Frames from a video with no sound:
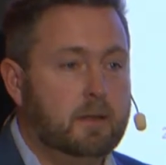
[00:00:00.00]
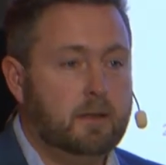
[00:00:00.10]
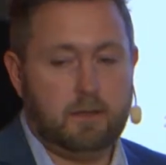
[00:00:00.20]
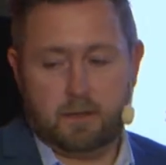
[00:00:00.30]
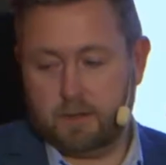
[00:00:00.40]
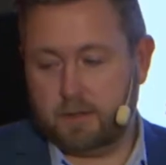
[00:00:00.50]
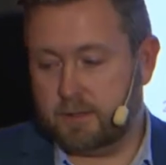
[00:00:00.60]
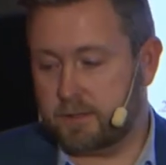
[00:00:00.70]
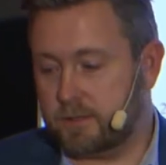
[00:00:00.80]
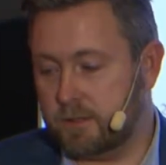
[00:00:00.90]
Uh,
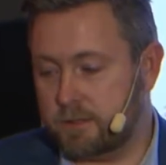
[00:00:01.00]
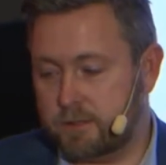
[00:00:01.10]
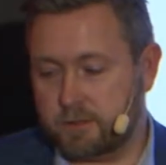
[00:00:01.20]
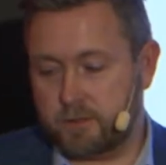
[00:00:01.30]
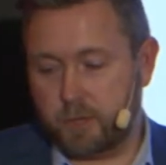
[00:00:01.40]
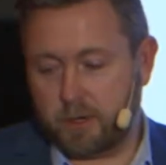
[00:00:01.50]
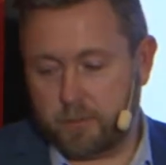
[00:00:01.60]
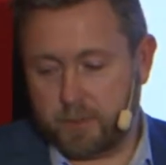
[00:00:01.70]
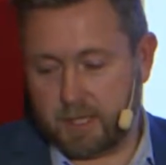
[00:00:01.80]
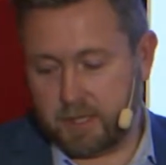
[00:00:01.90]
so, so we are
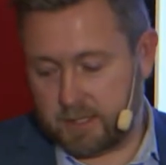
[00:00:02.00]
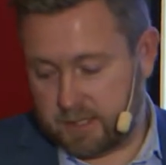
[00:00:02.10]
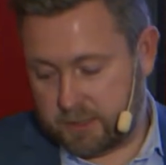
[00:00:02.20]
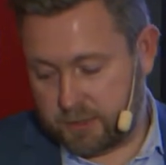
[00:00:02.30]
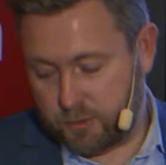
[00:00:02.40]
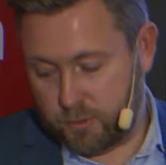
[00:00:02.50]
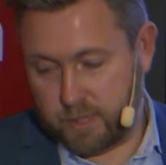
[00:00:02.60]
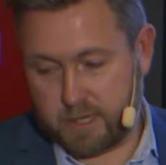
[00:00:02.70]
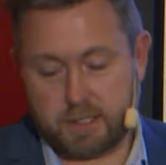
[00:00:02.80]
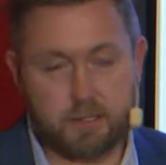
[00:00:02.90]
building it in two
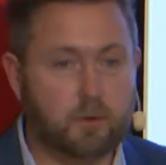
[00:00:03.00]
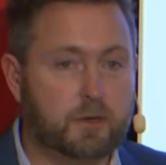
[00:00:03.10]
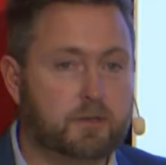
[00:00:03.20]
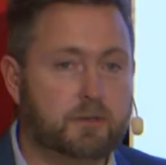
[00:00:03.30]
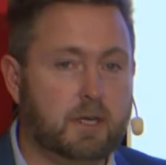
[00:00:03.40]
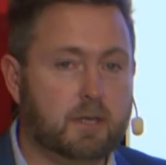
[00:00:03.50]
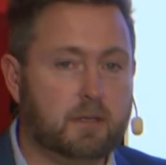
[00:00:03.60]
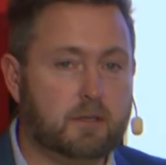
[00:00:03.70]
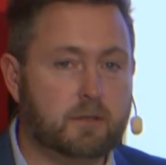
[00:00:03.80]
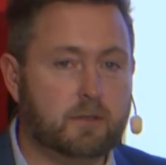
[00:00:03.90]
ways in order to
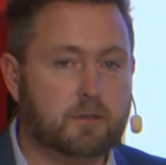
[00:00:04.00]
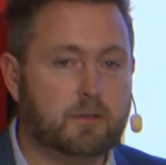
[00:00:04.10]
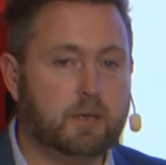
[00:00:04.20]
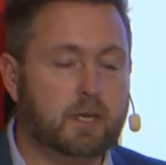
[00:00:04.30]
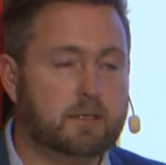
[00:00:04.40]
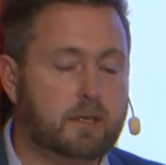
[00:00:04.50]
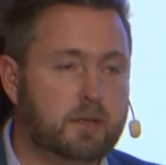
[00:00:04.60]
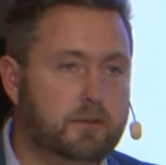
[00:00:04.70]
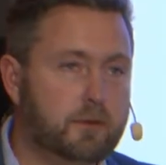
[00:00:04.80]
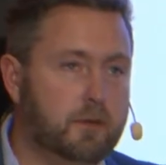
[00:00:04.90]
to to really try
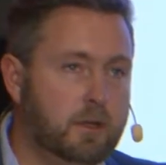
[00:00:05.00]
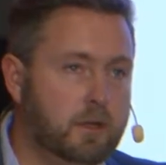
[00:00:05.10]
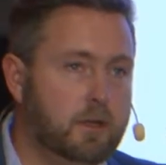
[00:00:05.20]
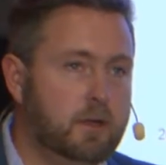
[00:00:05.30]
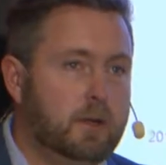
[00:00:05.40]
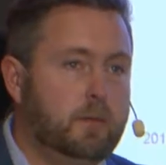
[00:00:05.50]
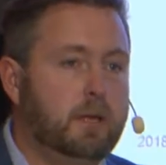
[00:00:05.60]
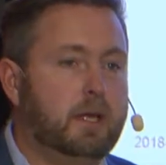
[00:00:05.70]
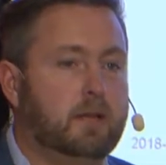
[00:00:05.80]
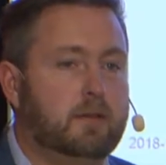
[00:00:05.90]
to
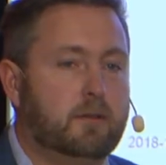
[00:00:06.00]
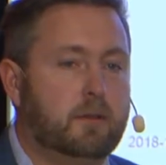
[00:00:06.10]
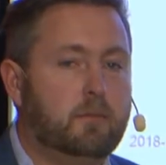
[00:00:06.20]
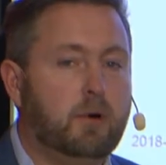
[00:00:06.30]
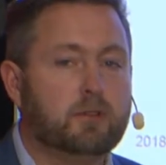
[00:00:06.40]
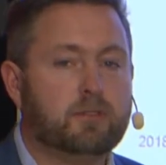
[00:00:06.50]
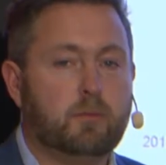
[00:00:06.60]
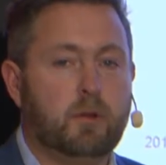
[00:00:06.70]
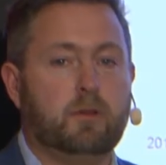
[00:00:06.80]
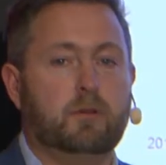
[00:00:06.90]
make it
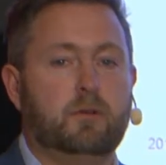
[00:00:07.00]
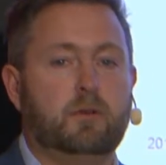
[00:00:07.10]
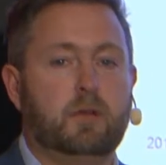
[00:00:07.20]
possible to